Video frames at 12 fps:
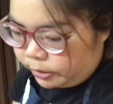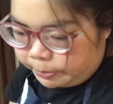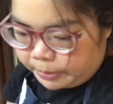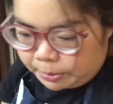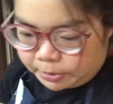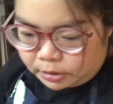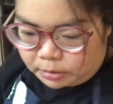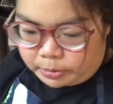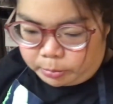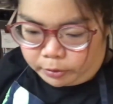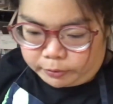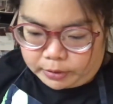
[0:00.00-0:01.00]
maybe a little bit
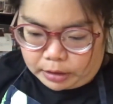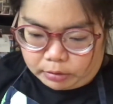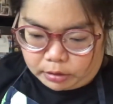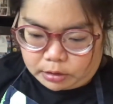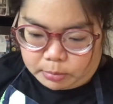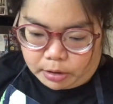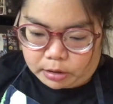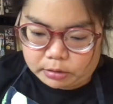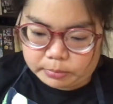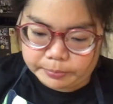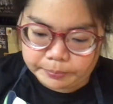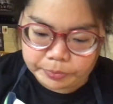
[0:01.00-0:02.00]
more flour on the bottom.